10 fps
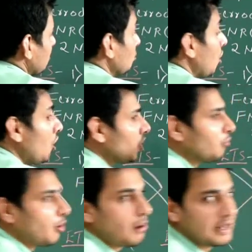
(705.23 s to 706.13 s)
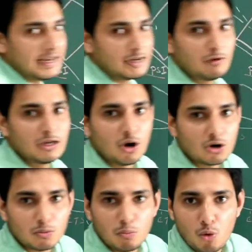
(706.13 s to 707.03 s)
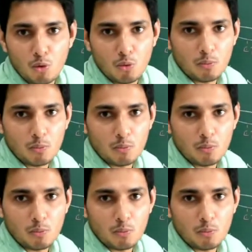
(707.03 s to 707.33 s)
non-mobile, it will not move.